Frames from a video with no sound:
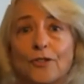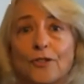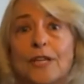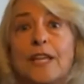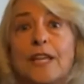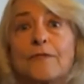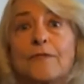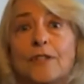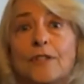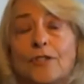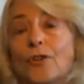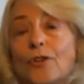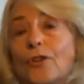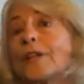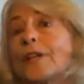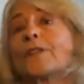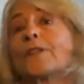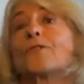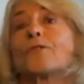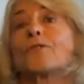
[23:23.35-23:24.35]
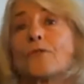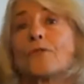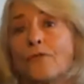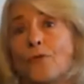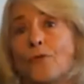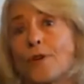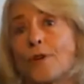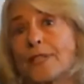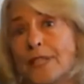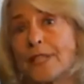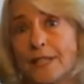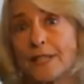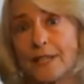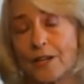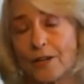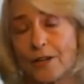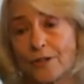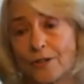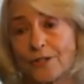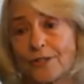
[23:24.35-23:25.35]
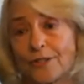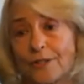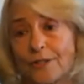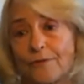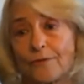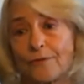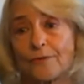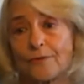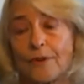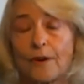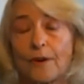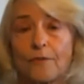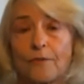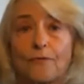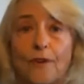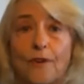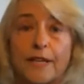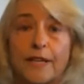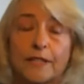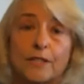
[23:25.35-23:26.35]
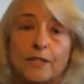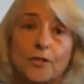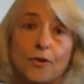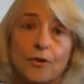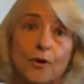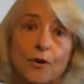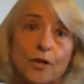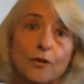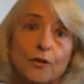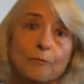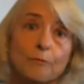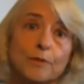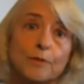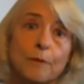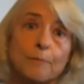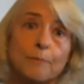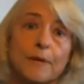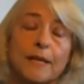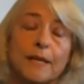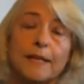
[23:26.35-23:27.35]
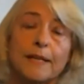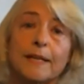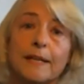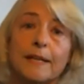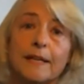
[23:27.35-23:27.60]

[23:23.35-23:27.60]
even took it through fourteen years of, of regulatory hoop jumping,